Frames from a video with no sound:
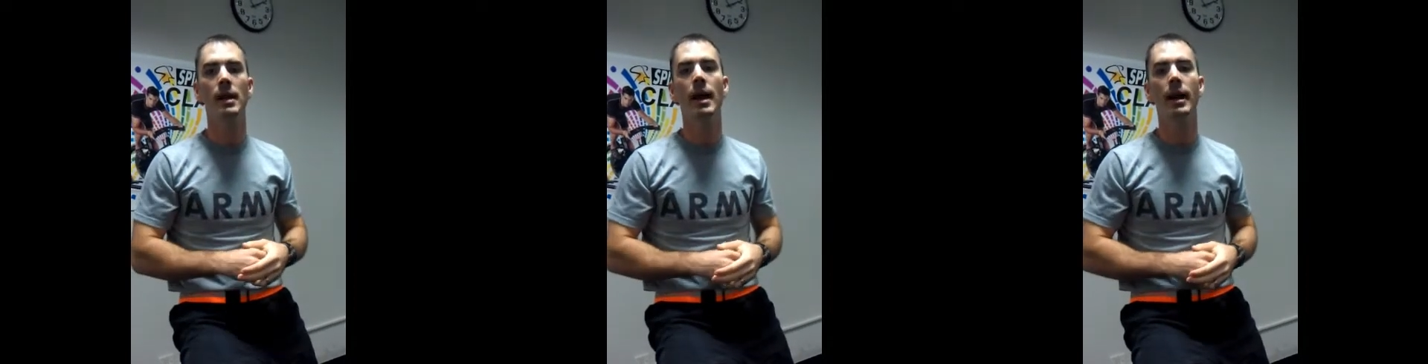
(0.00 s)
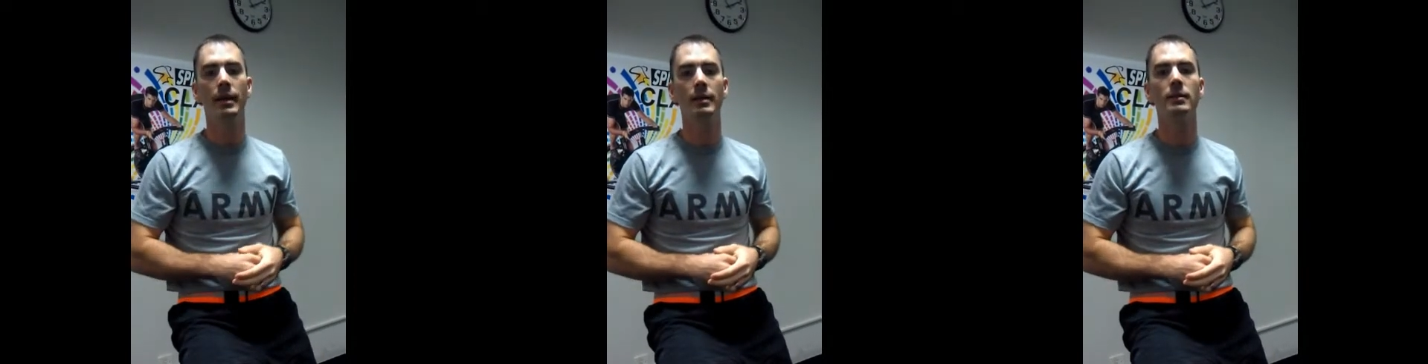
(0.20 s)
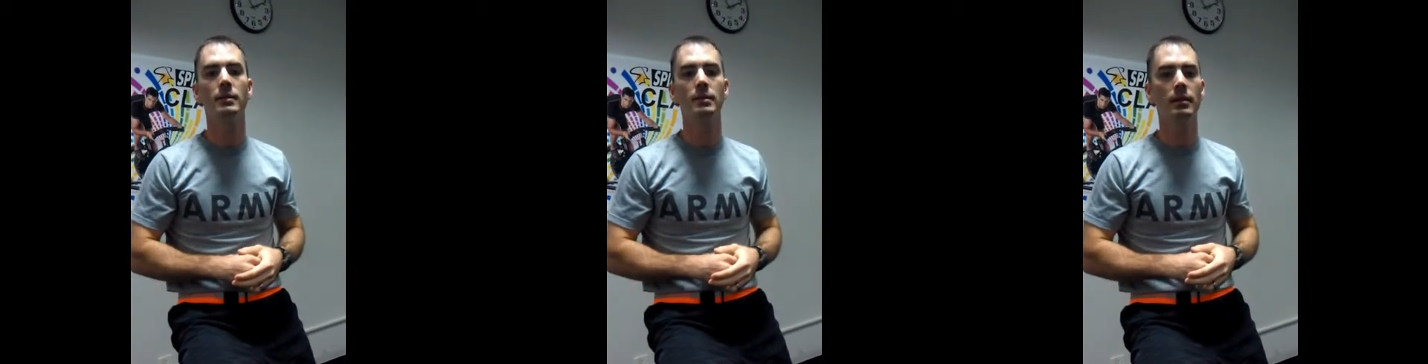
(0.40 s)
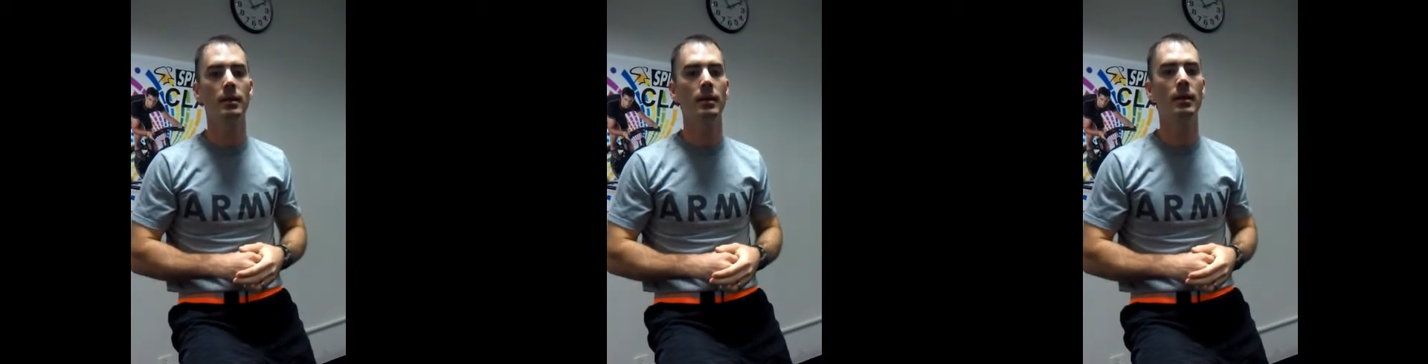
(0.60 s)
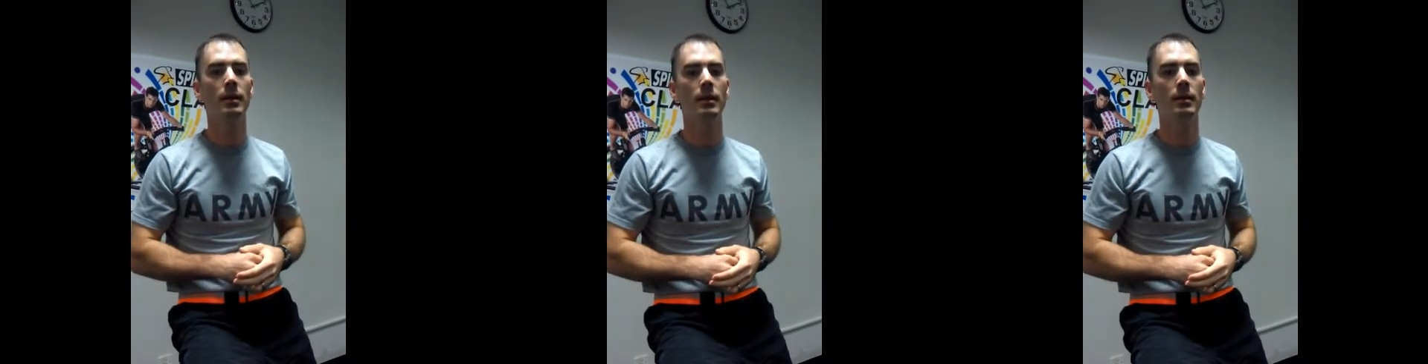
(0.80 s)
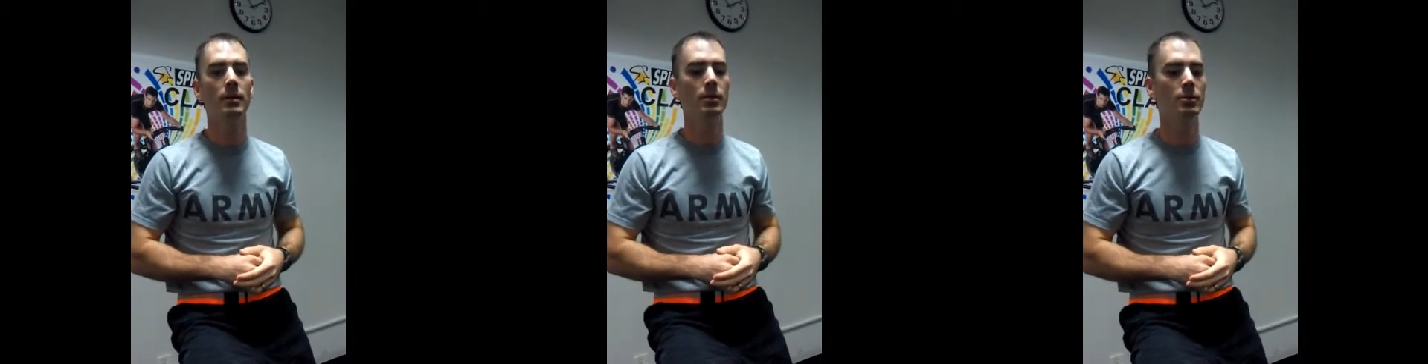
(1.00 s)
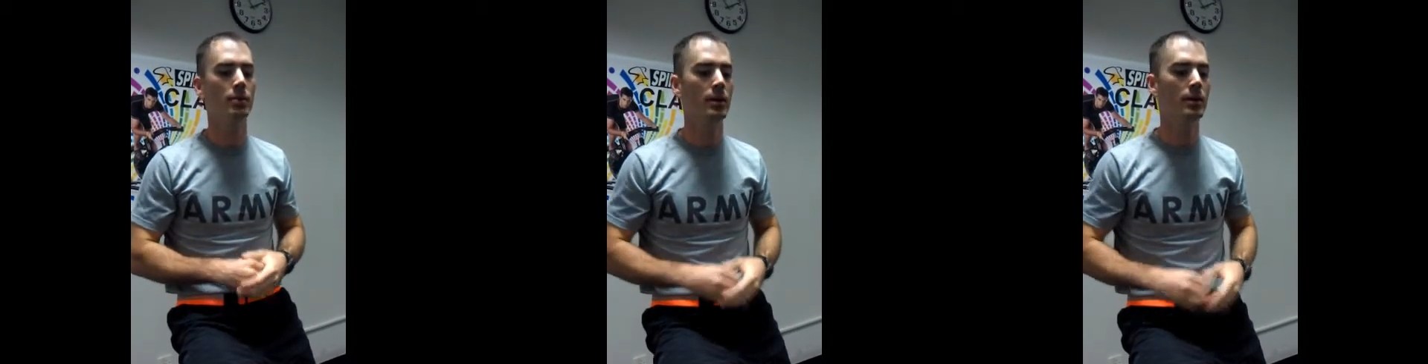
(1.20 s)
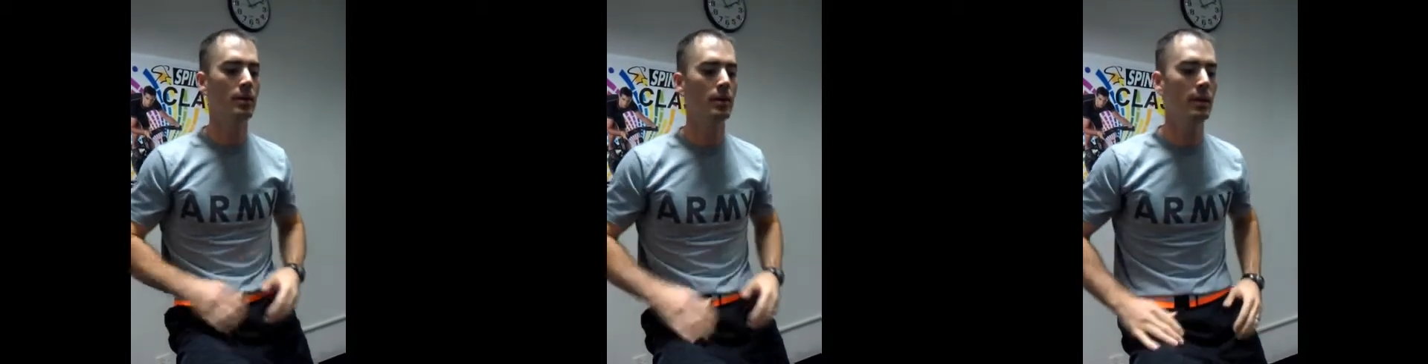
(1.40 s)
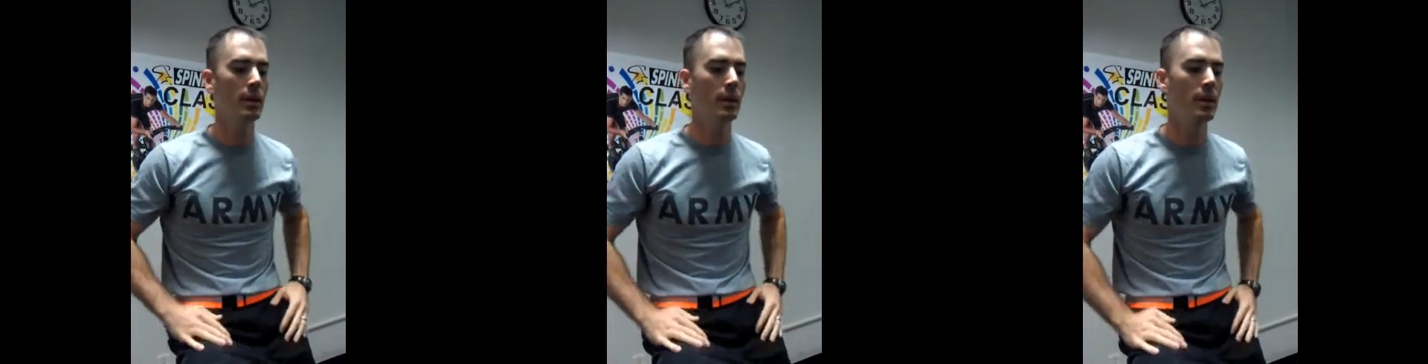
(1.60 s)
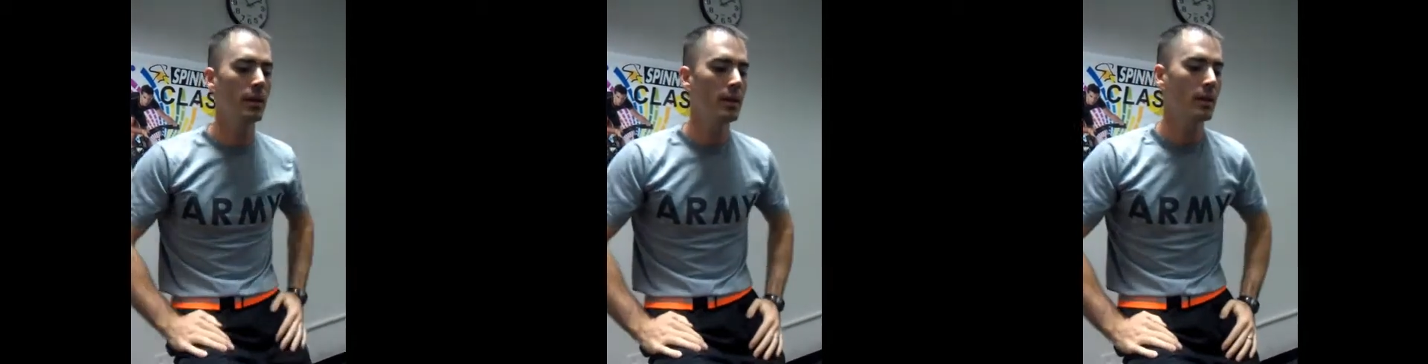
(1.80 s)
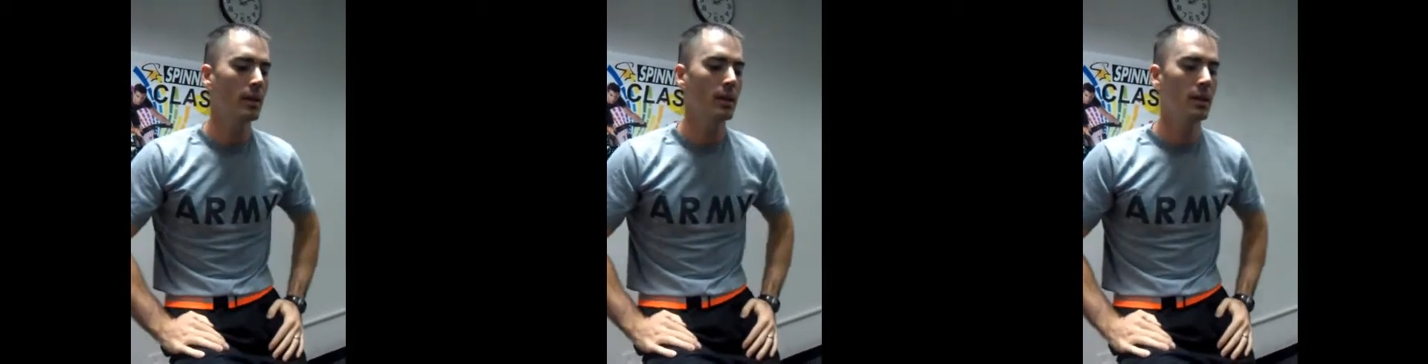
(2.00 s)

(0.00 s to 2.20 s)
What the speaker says: diet and nutrition and health.